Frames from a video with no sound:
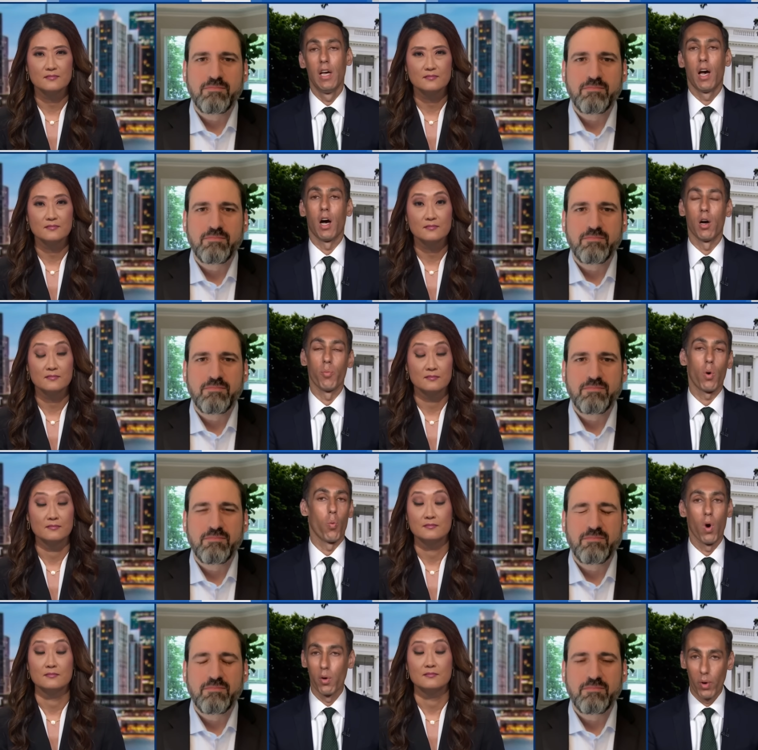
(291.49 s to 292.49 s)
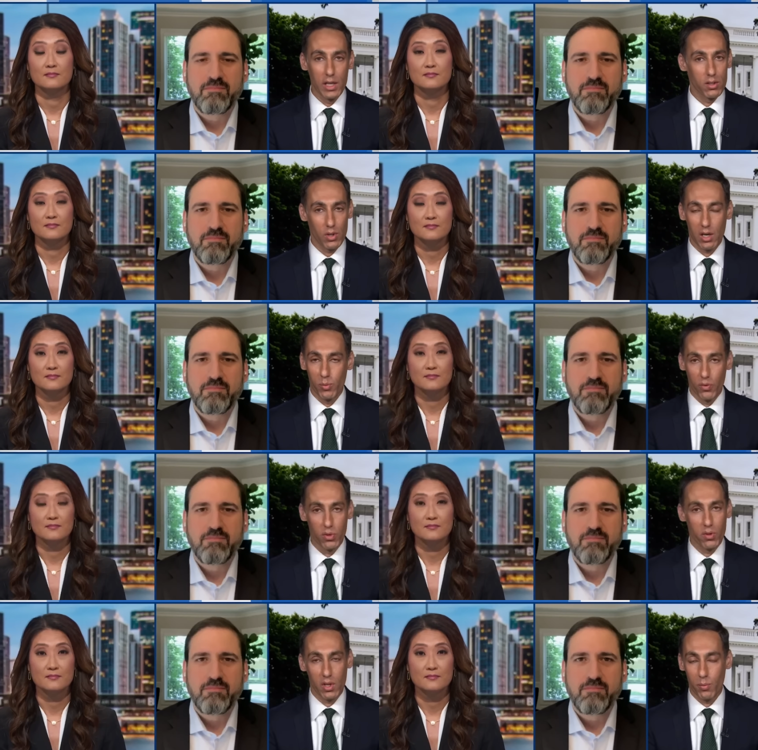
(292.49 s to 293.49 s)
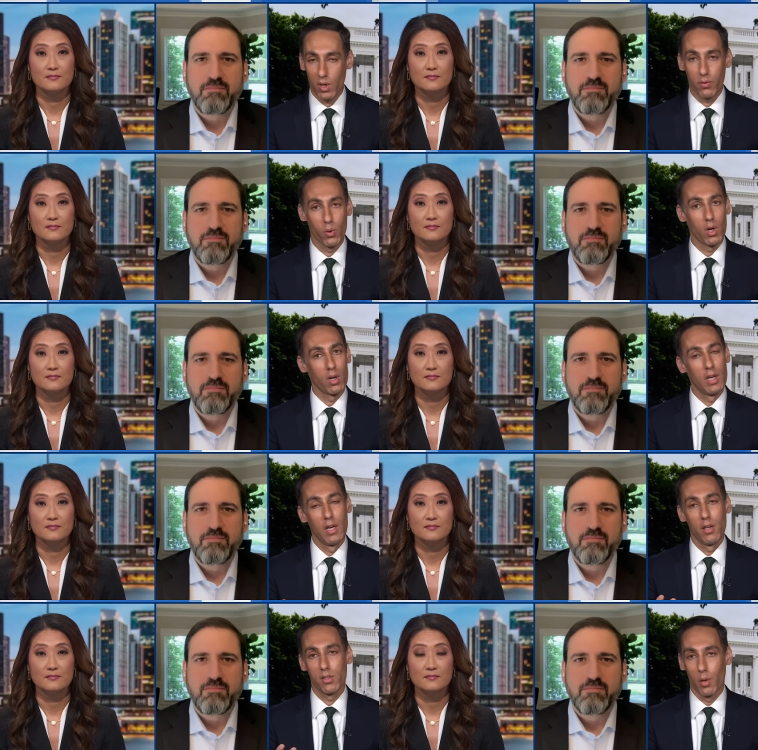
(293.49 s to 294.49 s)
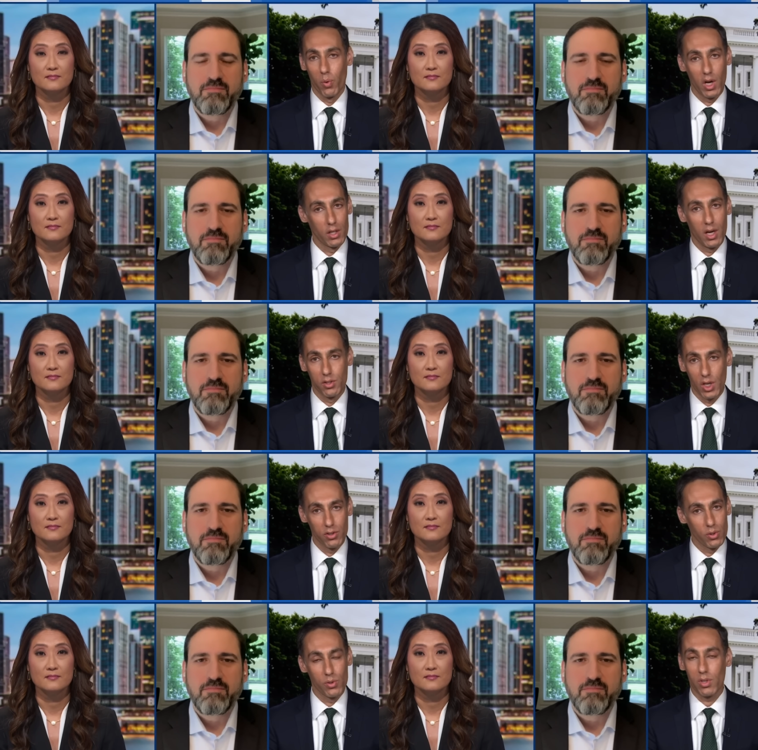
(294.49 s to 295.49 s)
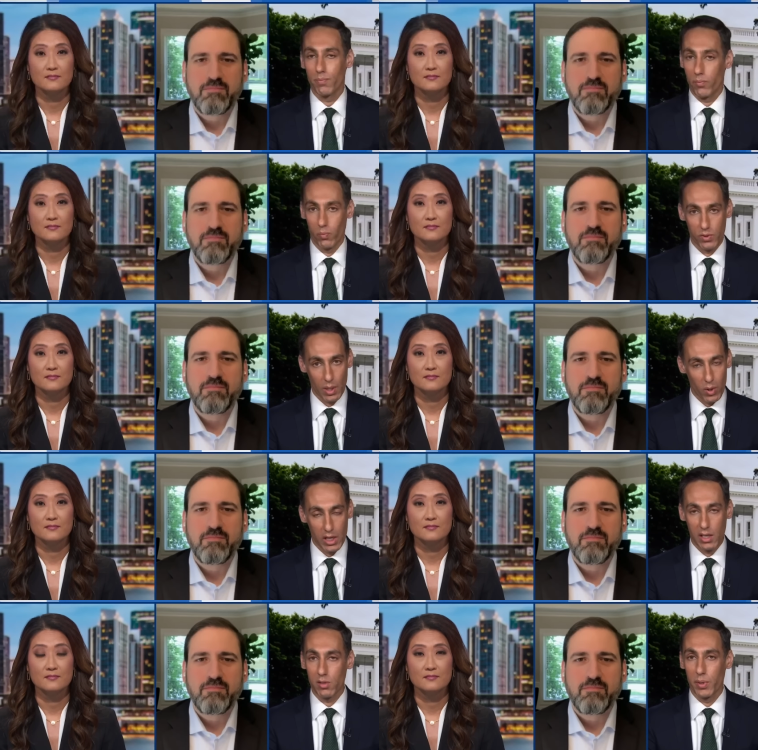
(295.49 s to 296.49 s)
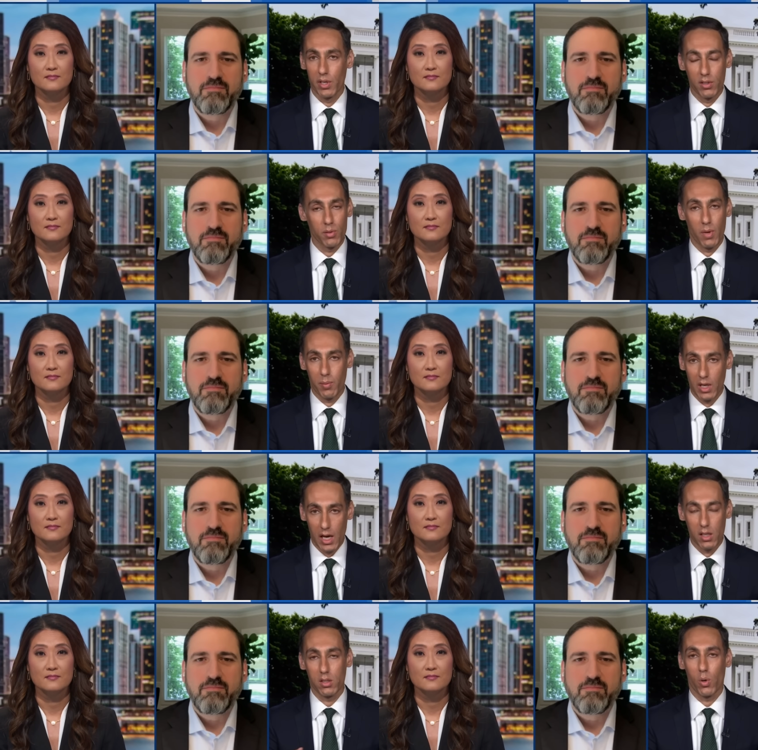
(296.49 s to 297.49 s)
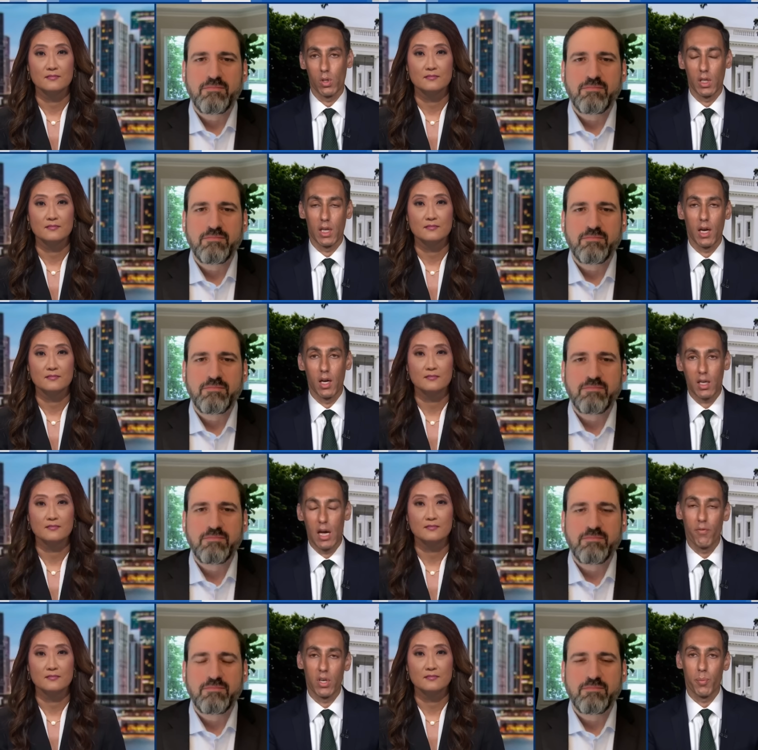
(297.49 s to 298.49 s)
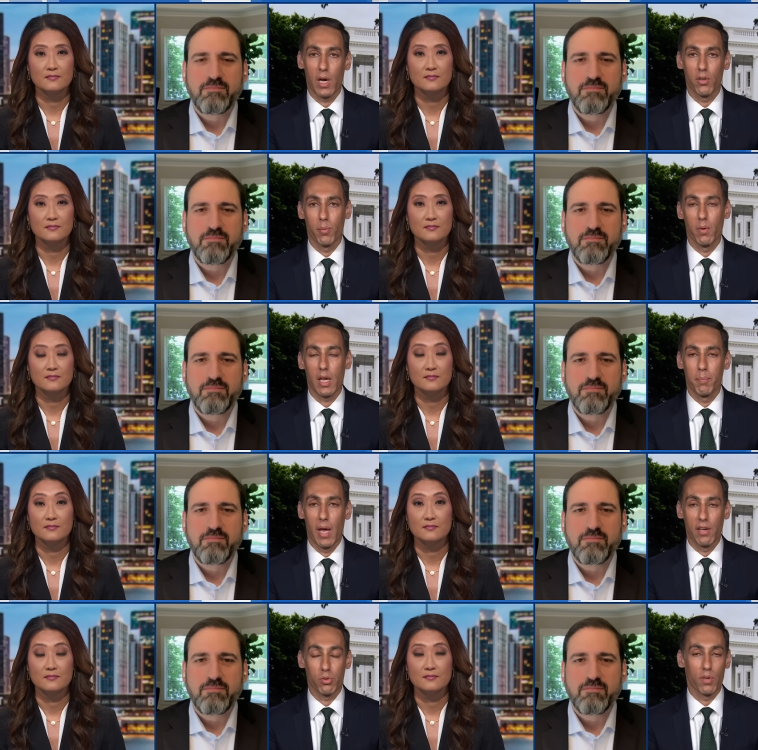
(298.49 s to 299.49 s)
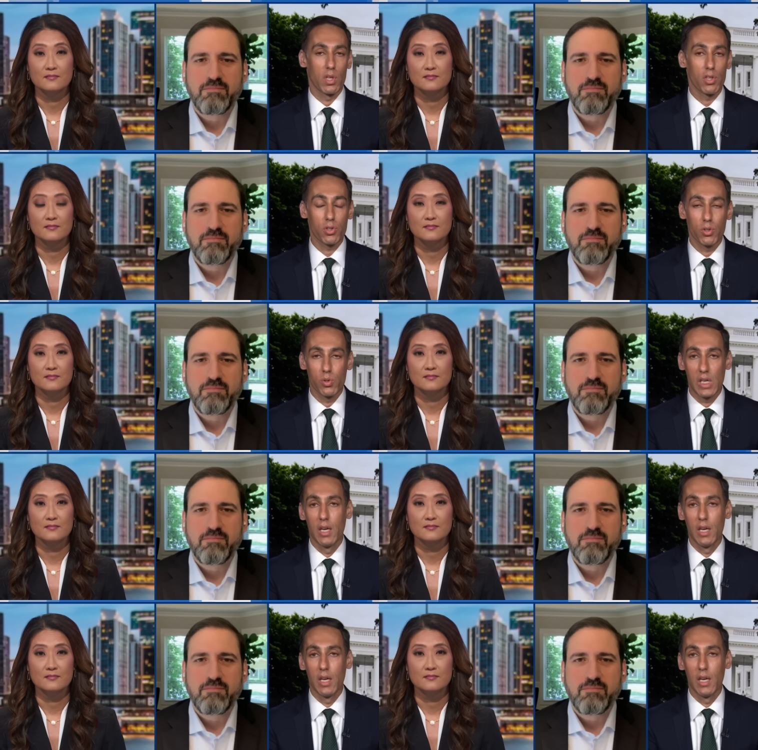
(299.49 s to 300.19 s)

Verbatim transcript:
Speaker 1: Um, one way to try to move through them, if you're some a, a judge who's somewhat inexperienced, maybe not totally uh, confident about your mastery of the issues